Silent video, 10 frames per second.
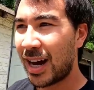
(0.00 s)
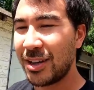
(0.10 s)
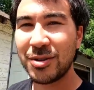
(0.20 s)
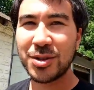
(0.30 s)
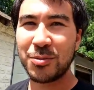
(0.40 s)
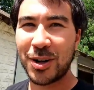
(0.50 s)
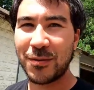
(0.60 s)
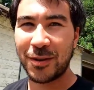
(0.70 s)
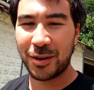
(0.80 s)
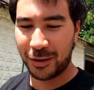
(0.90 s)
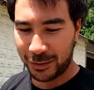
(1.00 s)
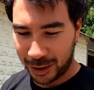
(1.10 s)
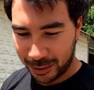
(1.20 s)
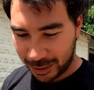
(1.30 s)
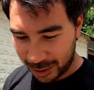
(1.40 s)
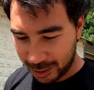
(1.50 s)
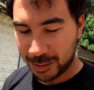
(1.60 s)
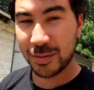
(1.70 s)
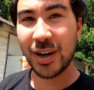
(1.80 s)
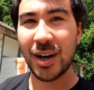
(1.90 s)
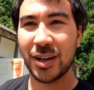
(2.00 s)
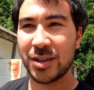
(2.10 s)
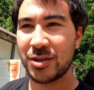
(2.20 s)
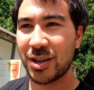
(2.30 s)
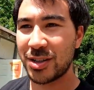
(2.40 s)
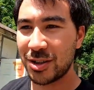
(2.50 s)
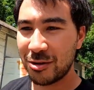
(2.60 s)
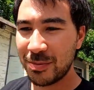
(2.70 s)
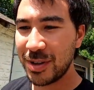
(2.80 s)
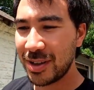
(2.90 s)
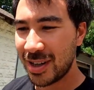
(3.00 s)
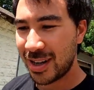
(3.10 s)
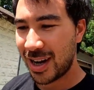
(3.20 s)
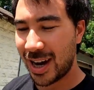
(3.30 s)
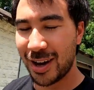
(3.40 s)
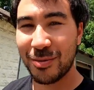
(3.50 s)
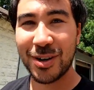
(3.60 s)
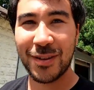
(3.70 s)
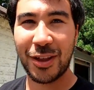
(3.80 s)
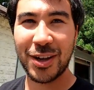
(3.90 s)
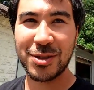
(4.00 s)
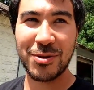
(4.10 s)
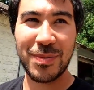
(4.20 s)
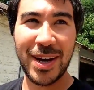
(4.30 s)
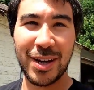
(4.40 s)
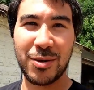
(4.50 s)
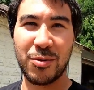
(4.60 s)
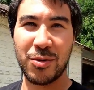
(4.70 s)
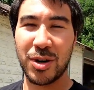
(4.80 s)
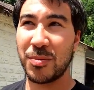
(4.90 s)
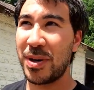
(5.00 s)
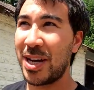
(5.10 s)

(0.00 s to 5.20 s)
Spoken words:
I used to work for Volvo construction equipment, and one of the things we made were